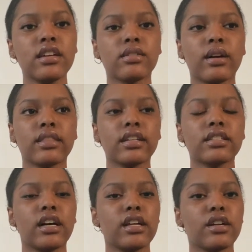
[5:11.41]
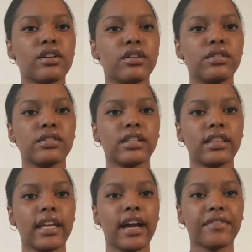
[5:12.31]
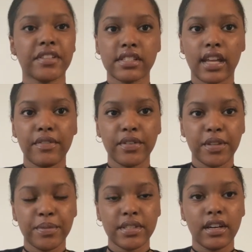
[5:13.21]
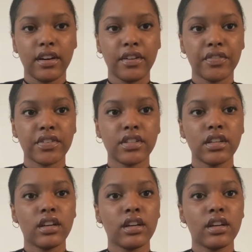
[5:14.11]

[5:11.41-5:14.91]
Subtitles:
So I think telling girls that they have to stifle themselves